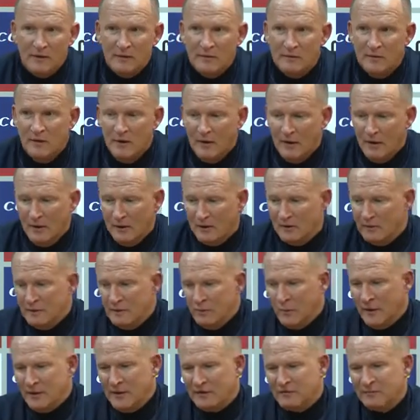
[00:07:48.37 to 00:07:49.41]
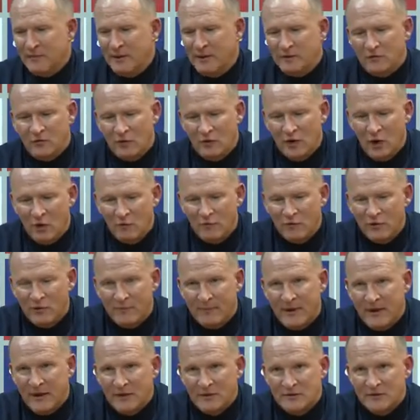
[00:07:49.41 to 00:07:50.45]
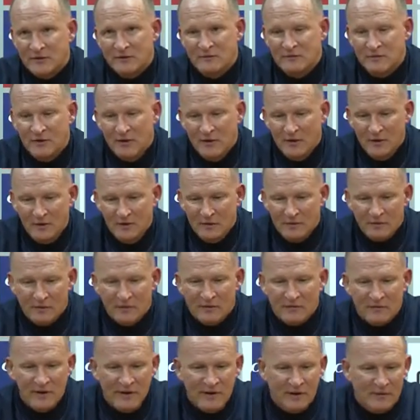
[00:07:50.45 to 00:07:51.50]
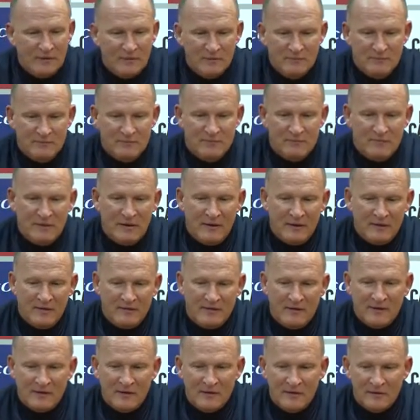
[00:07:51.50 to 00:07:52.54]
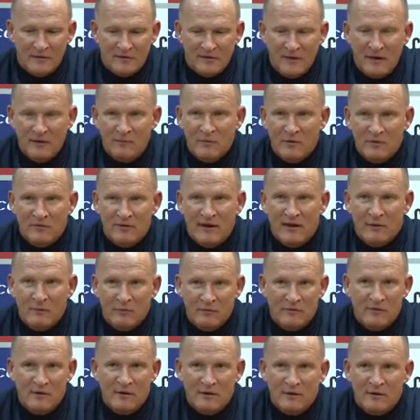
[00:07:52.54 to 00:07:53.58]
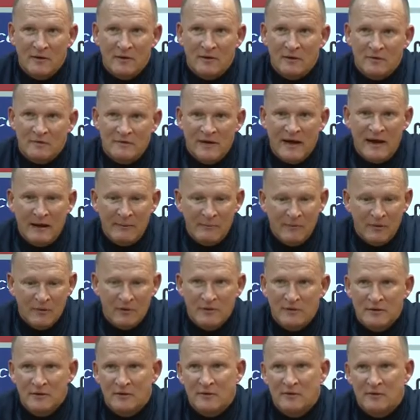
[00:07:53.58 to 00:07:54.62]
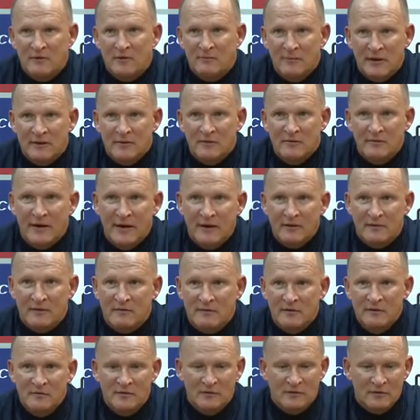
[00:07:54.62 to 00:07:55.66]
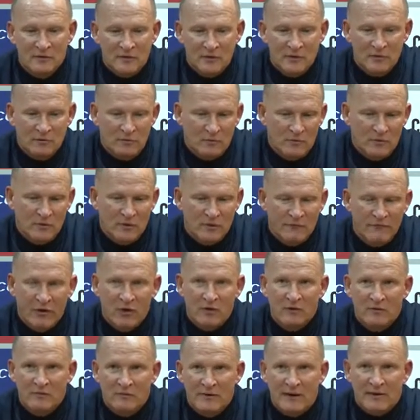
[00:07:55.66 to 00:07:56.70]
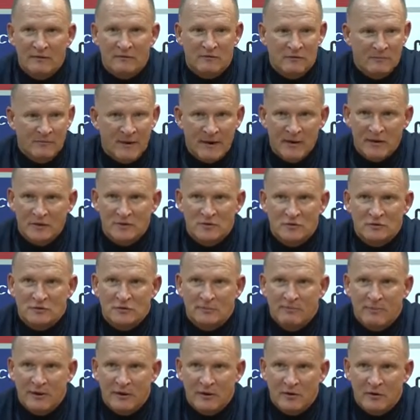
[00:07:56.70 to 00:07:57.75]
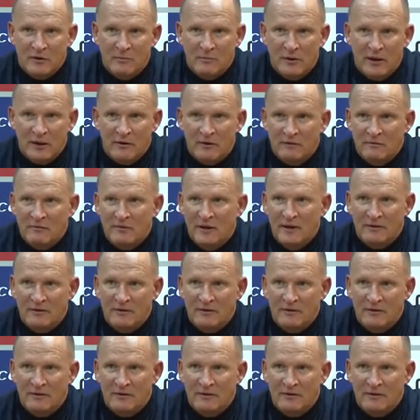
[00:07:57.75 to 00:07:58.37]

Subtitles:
And when I speak to a lot of other managers, they're saying exactly the same as I was thinking at the time, that you made the right decision. You've earned the right to manage such a big club like this.